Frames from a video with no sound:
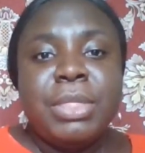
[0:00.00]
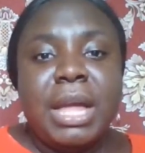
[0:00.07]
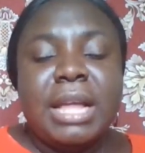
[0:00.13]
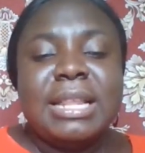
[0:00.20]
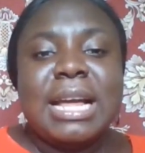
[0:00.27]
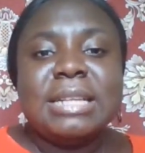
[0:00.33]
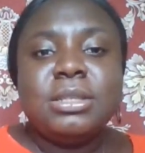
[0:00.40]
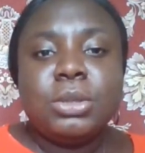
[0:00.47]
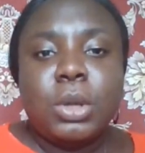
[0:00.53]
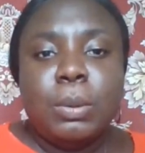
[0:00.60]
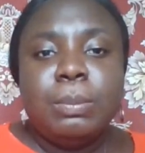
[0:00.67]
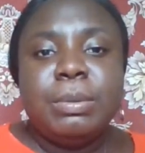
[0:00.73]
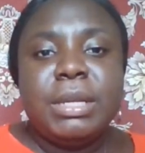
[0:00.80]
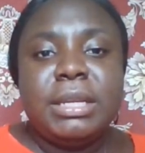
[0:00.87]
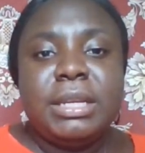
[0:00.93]
and that's
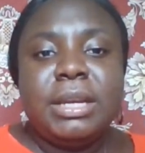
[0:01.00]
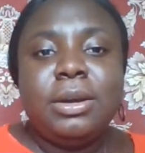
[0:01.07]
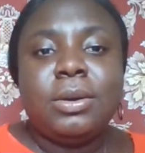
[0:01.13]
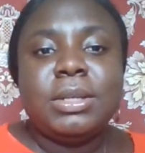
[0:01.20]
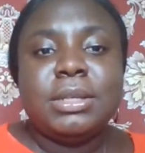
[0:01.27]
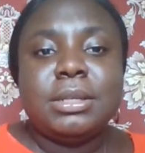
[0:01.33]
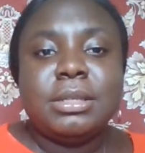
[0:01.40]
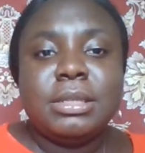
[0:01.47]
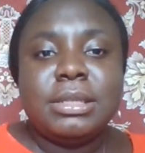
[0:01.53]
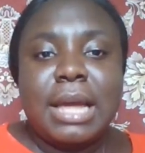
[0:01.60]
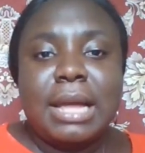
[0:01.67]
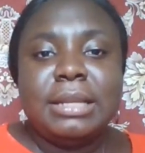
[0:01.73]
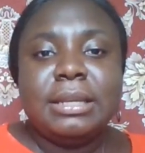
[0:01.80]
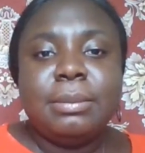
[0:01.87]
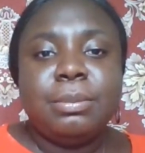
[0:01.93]
completely
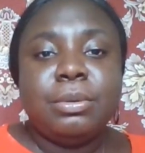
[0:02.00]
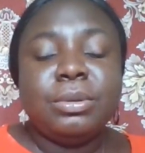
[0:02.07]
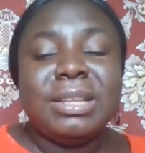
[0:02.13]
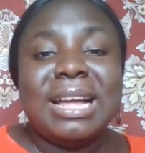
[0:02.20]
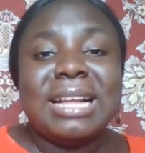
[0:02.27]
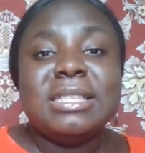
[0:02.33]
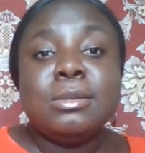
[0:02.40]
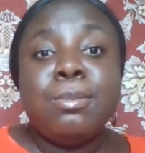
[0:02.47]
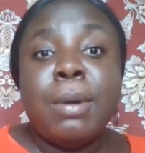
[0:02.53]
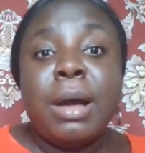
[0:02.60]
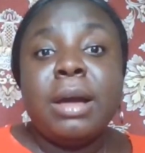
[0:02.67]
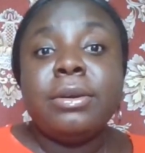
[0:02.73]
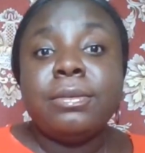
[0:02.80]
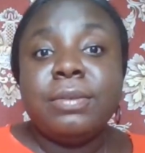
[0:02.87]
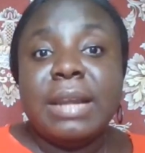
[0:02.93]
understandable that's
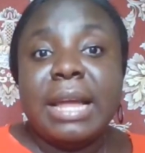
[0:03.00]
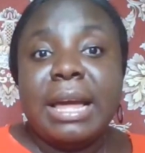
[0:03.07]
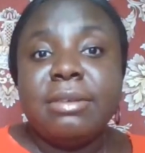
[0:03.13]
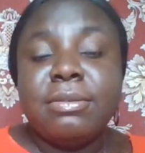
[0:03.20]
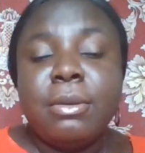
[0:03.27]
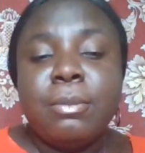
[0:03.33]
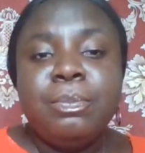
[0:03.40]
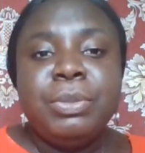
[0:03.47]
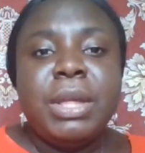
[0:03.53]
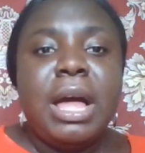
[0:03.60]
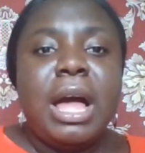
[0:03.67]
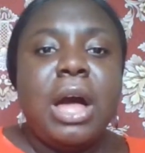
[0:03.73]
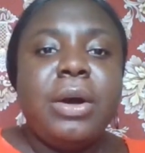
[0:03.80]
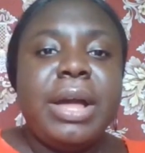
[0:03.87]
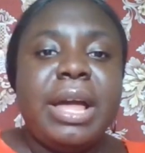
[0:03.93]
part of life
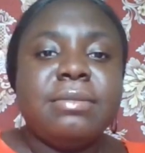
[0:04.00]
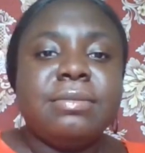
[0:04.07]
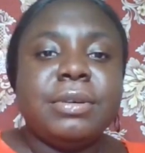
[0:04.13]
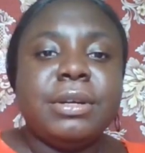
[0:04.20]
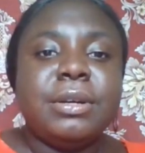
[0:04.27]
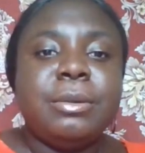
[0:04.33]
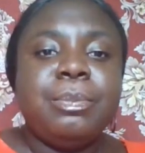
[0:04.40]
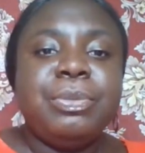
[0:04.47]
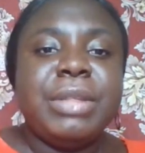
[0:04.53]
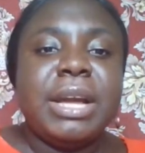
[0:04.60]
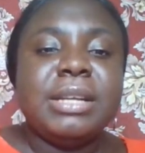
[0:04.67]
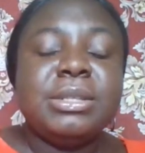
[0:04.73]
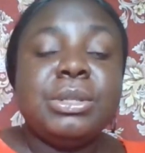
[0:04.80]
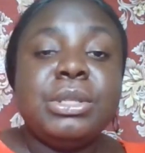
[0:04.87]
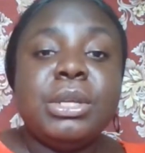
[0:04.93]
however
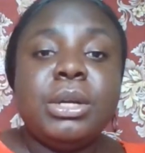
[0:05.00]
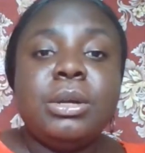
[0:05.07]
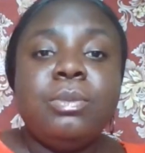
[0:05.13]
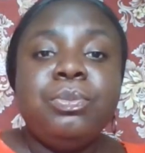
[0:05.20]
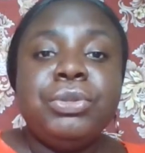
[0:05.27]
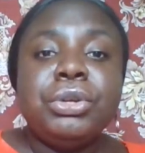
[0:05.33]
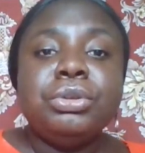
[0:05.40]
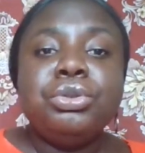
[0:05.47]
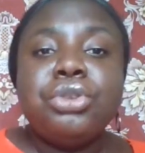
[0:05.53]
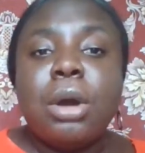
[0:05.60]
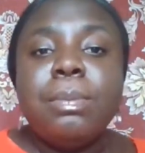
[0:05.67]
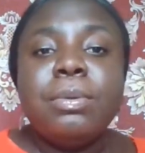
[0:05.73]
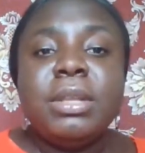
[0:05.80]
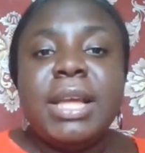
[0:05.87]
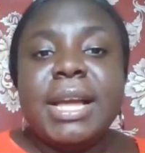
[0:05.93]
there's the
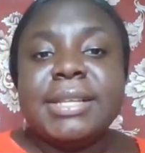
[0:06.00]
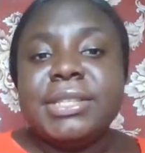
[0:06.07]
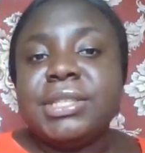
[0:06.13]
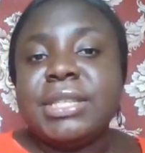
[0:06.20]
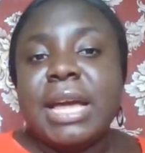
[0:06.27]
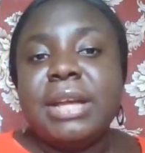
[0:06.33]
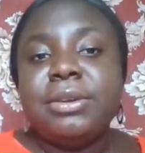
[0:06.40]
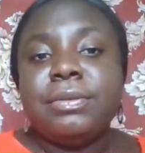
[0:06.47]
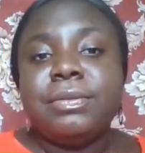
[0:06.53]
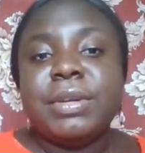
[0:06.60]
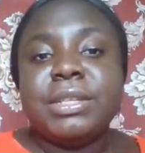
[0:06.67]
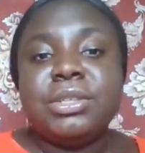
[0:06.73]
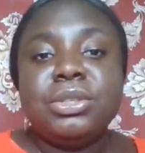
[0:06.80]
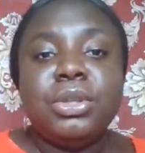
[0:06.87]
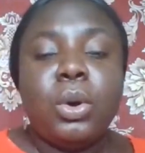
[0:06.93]
double-edged side of
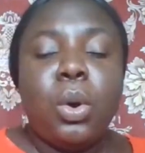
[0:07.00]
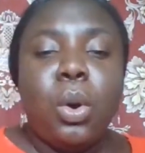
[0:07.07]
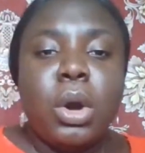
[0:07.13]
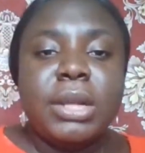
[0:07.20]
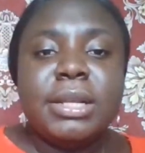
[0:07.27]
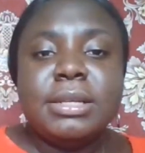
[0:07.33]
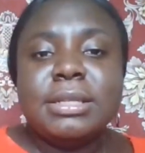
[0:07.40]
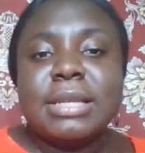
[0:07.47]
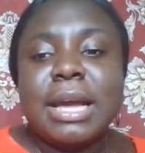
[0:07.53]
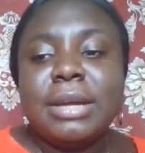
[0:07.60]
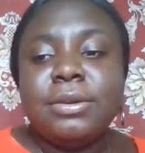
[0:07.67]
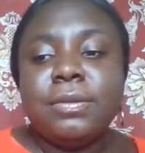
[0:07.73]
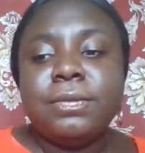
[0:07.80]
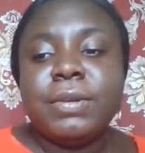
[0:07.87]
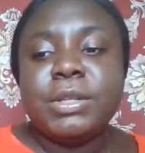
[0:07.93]
it the other
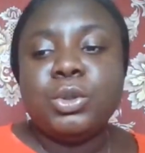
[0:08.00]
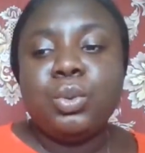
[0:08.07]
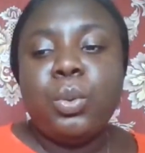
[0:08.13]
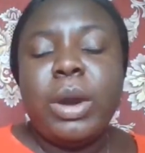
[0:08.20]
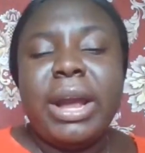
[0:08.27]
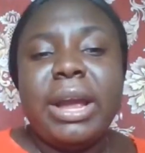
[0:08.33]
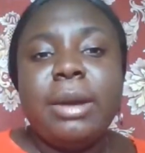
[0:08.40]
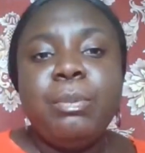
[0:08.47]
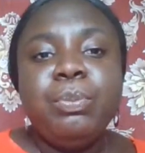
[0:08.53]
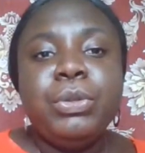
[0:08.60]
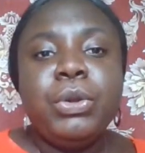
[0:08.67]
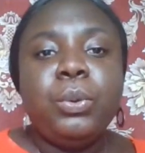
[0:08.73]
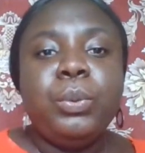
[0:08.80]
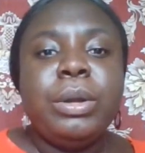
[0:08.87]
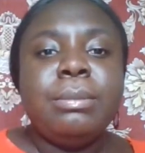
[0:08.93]
side of it where
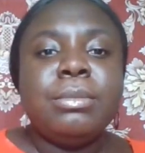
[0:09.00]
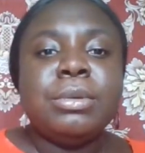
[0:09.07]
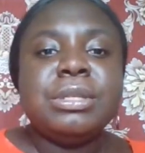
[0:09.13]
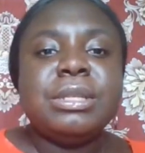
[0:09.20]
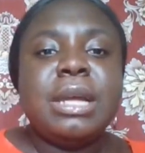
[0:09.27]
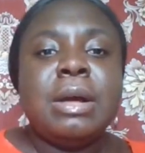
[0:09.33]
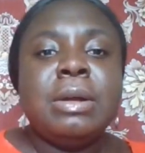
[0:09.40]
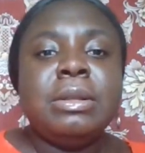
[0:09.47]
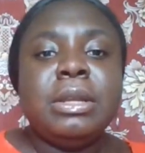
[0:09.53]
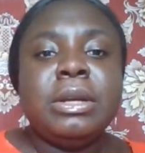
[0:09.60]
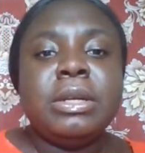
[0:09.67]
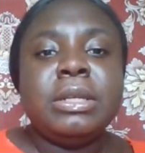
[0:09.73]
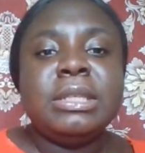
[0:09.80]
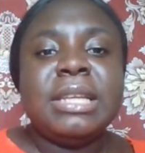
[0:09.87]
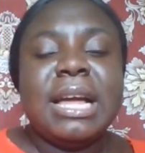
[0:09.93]
we must now
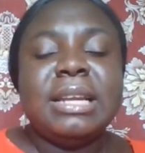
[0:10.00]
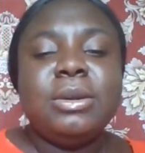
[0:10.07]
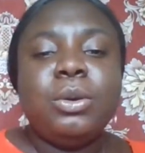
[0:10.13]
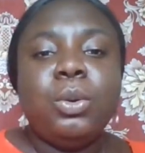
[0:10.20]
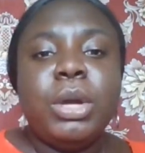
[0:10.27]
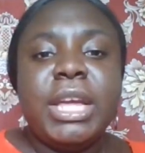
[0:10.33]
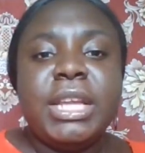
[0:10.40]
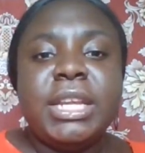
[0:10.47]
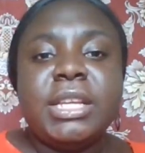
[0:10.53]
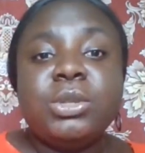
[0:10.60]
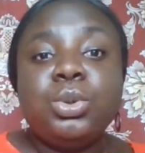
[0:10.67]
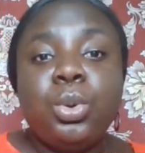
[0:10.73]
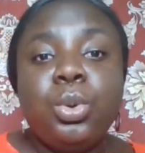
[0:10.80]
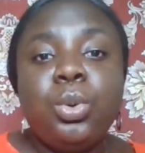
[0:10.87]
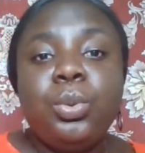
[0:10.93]
learn that it
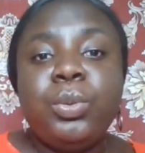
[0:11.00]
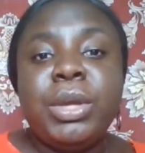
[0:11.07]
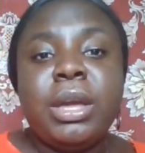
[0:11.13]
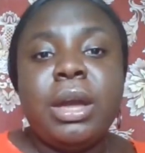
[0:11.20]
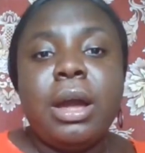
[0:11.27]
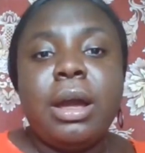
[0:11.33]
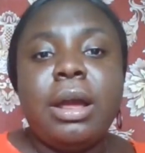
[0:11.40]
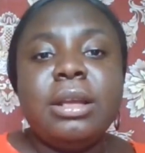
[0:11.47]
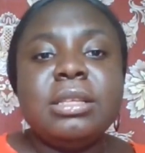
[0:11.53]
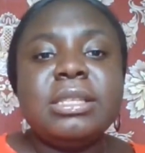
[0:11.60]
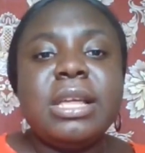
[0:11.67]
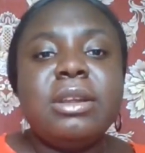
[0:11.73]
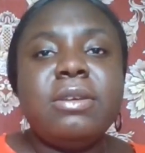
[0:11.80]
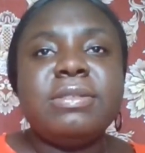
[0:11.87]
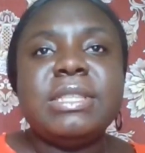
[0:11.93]
is who we are.
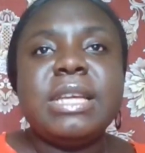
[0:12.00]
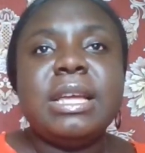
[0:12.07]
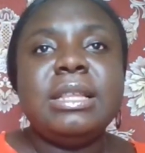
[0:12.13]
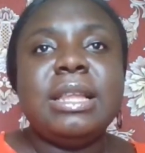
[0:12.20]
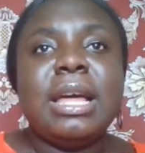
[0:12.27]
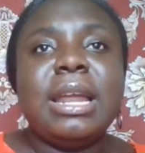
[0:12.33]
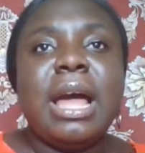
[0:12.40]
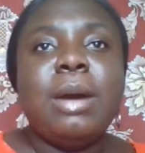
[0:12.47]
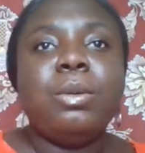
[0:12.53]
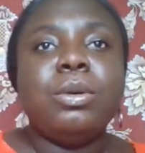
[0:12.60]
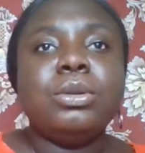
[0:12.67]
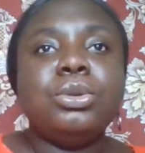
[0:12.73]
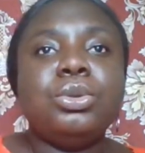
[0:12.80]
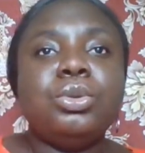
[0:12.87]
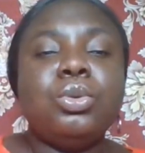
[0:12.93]
Instead of saying that I
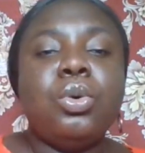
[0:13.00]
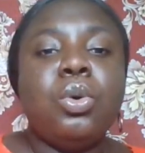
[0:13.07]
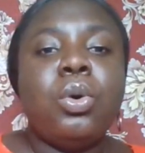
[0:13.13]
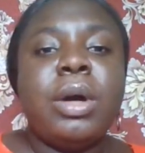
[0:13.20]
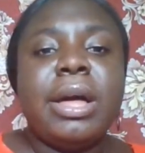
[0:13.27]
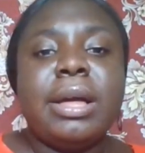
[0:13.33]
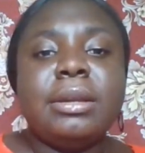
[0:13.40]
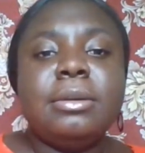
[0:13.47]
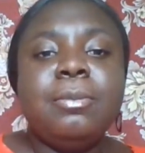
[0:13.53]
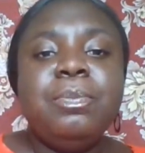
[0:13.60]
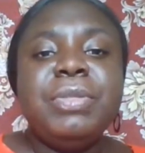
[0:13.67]
want to go and